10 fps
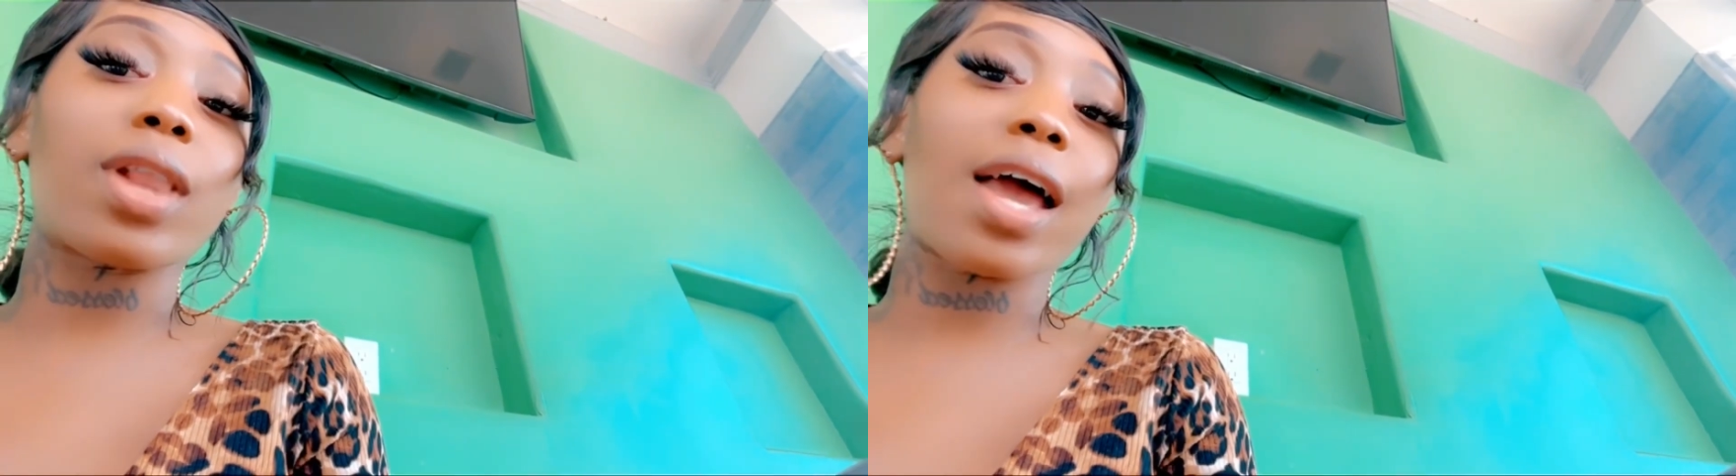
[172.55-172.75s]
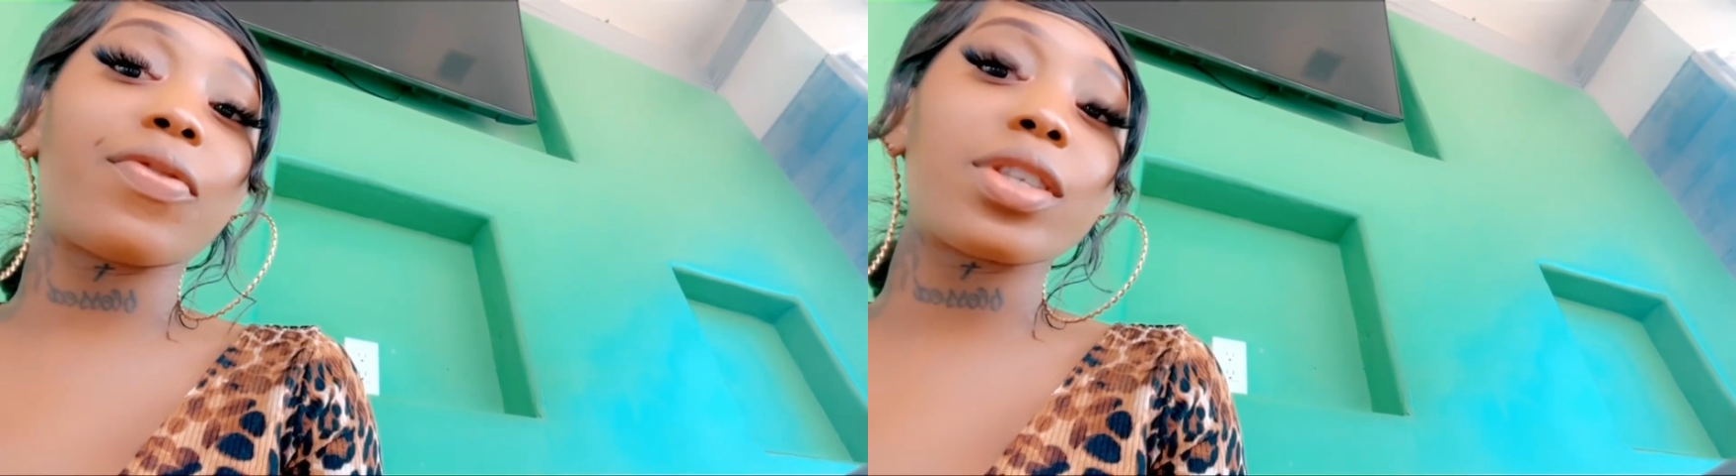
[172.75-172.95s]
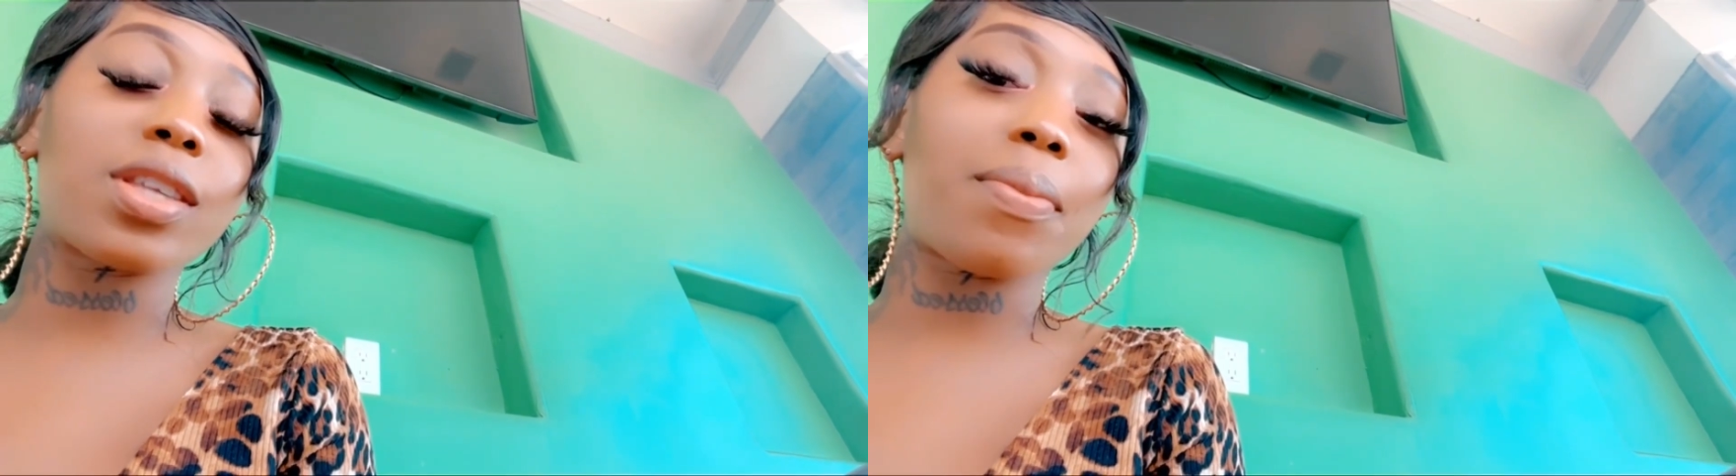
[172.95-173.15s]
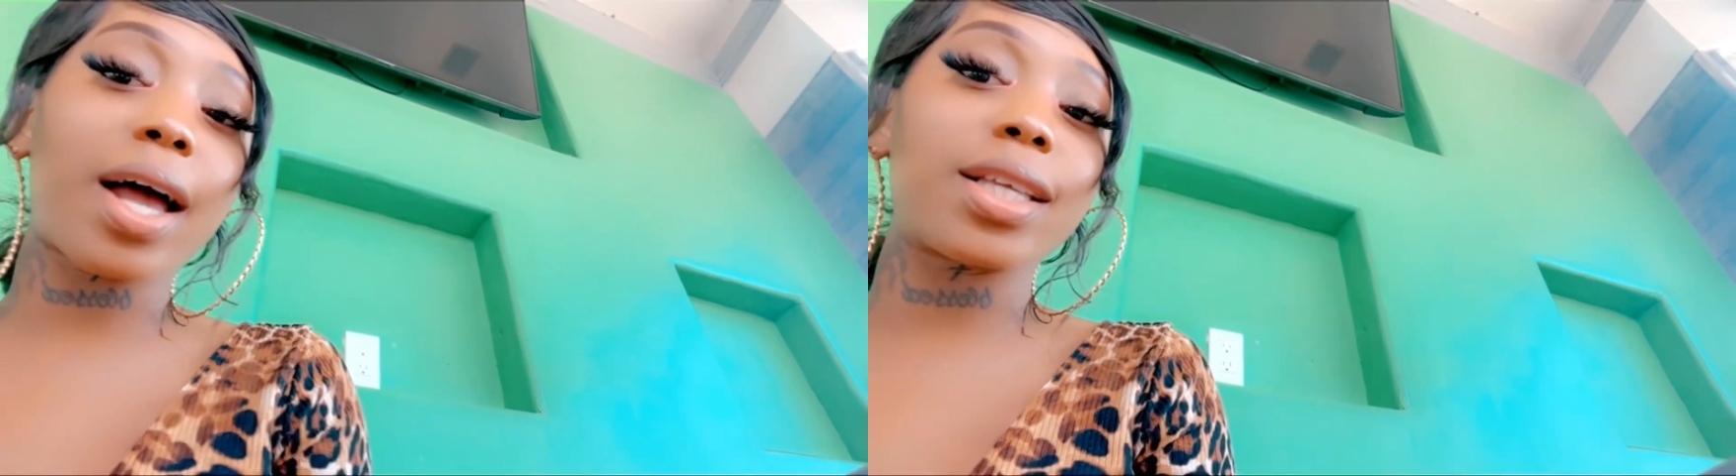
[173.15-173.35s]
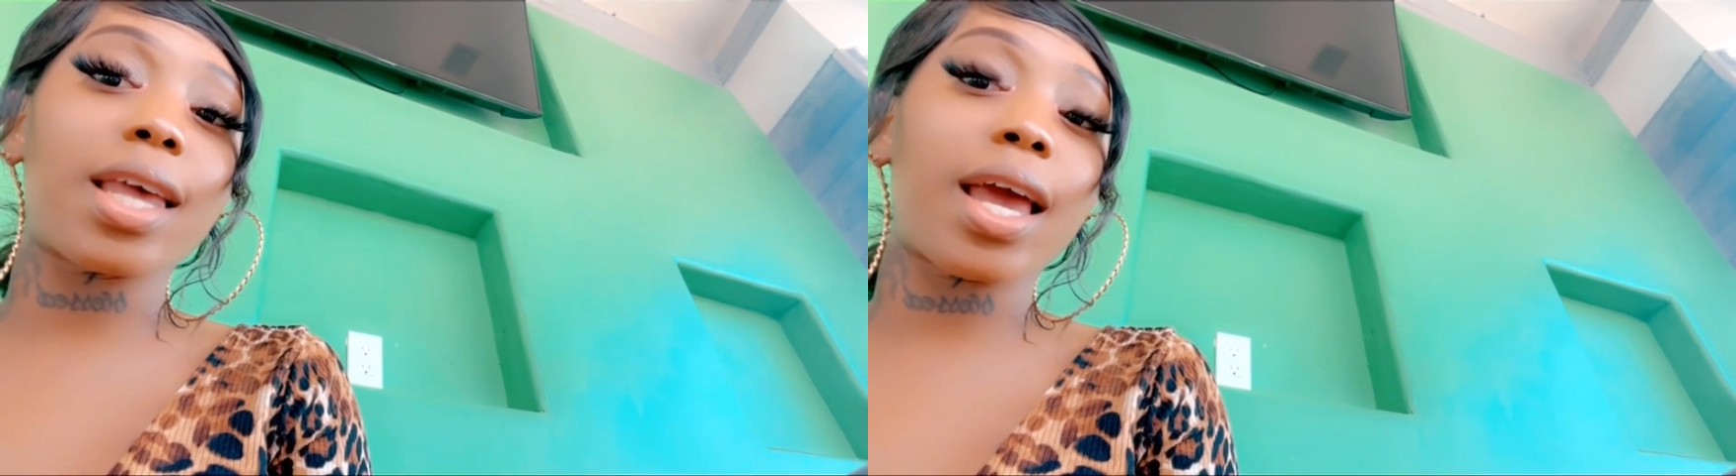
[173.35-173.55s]
life in
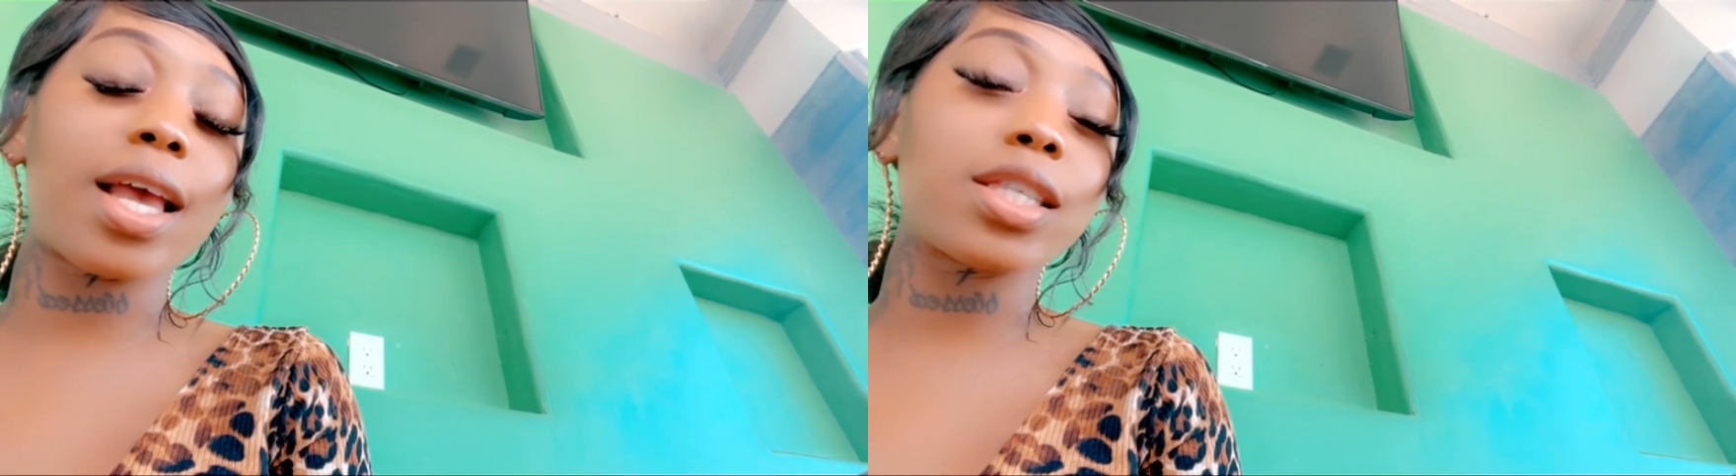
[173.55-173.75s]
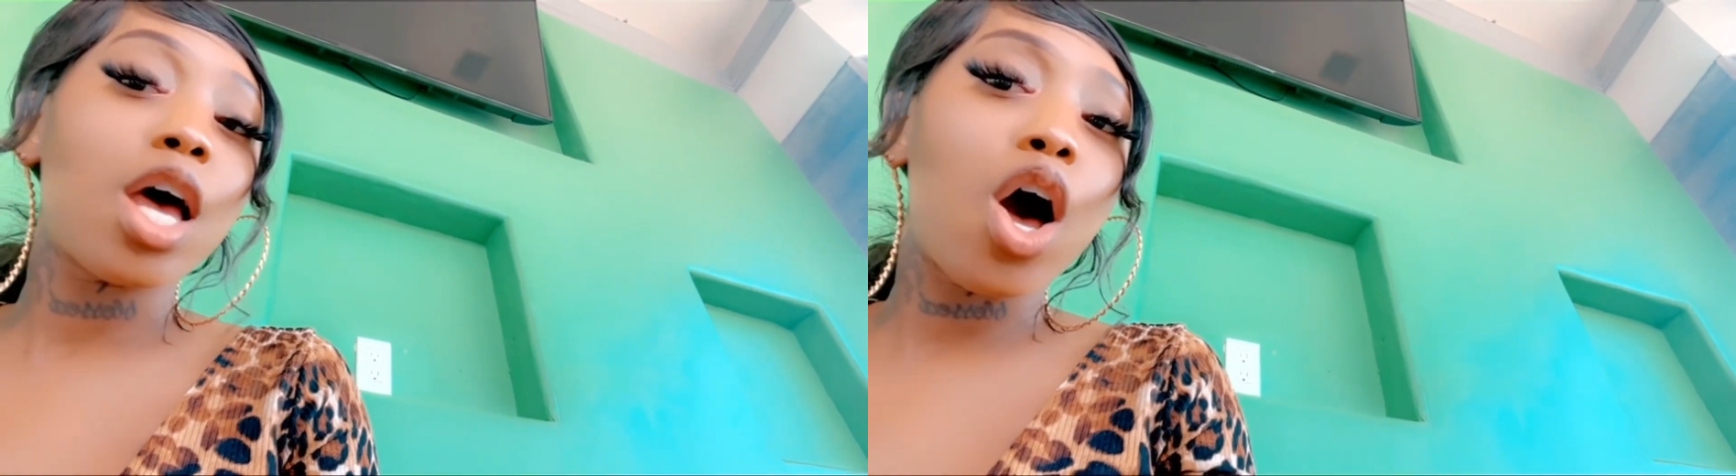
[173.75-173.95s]
somebody's hands?